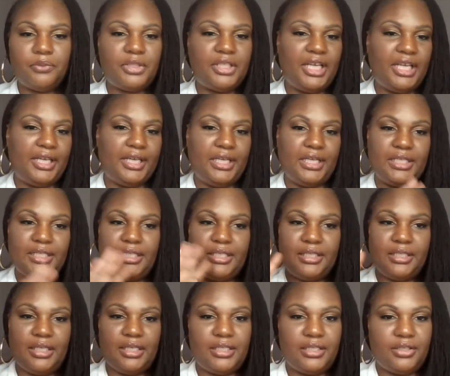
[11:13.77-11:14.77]
taking
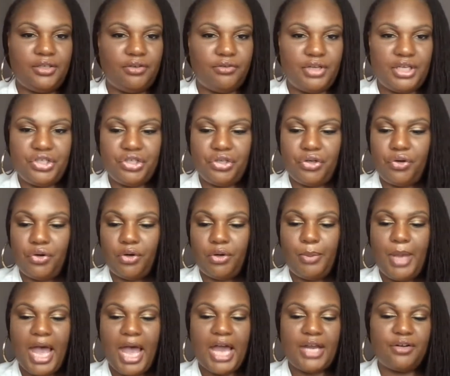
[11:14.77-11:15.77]
into consideration
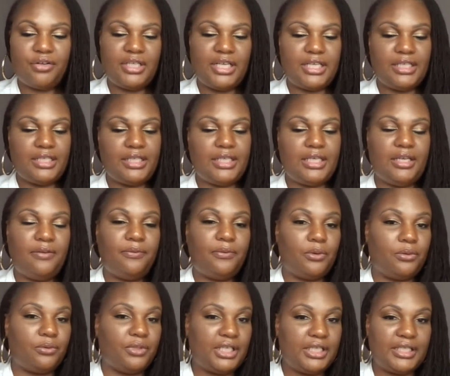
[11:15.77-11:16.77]
curl pattern, density,
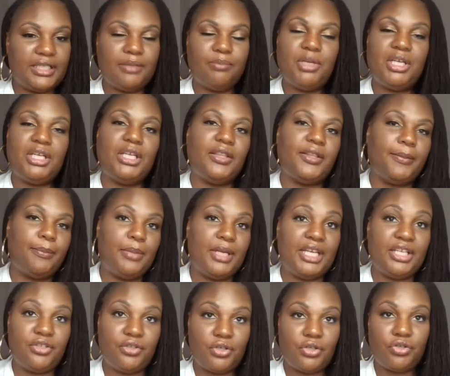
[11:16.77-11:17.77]
fullness, and making the
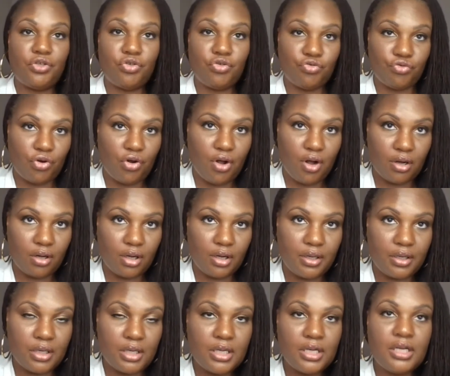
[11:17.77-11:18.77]
base strong.
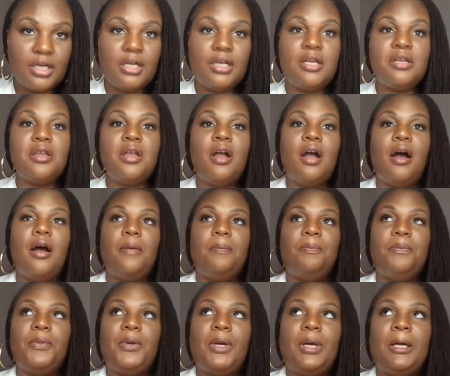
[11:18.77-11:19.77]

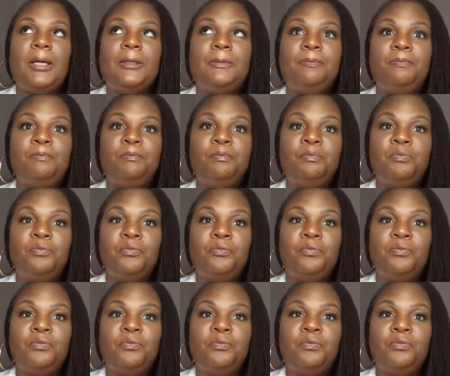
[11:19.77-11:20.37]
And